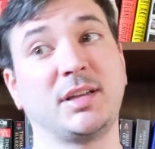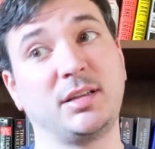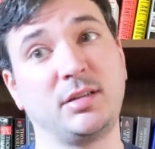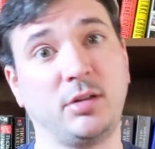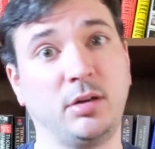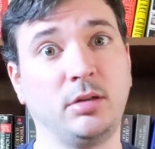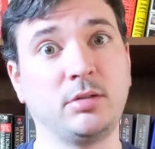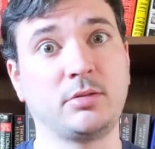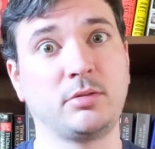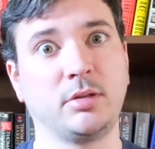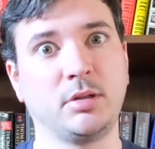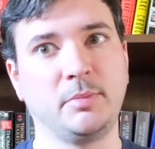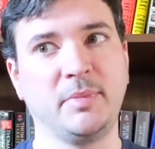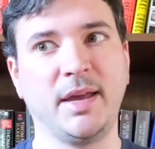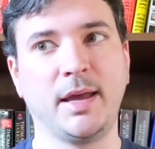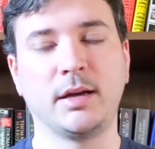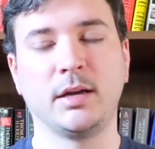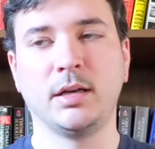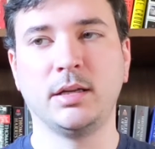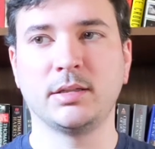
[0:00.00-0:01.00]
it hurts really
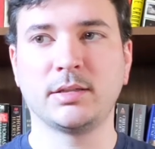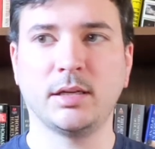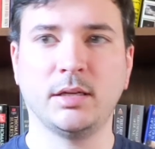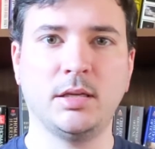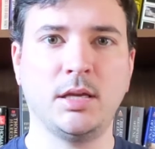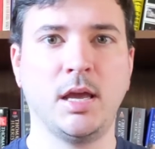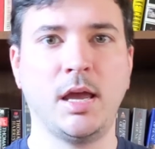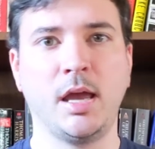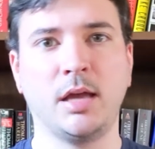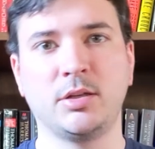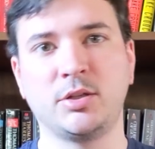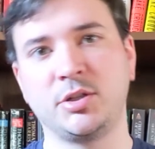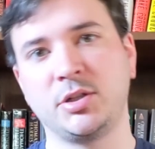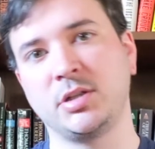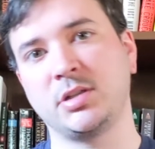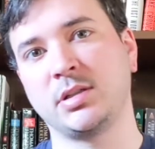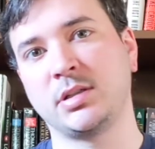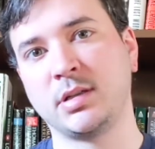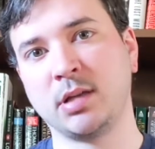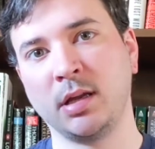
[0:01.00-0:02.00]
bad, and he's like, yeah,
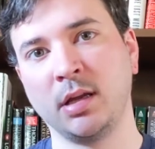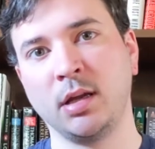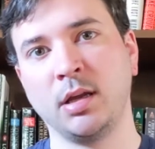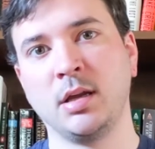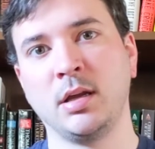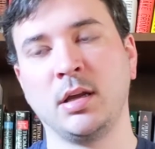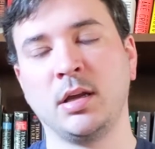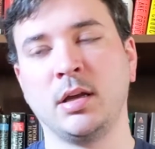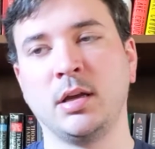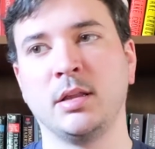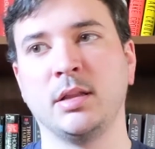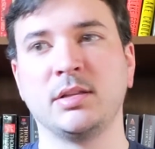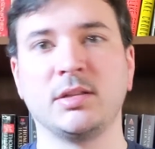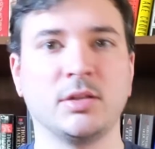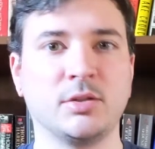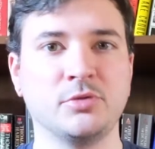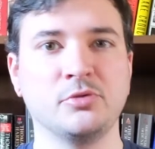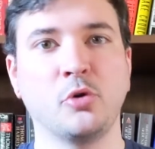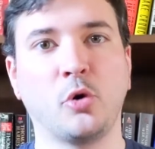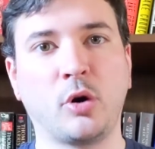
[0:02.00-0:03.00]
this
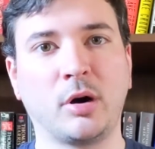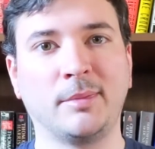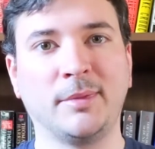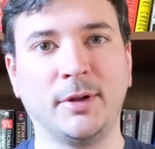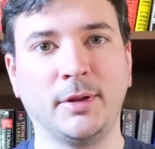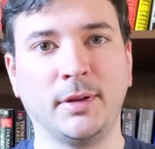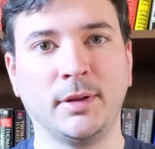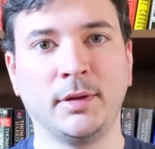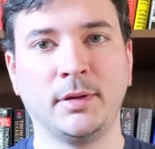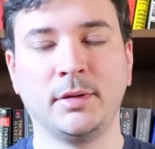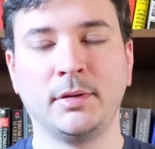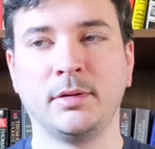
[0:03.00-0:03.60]
is normal,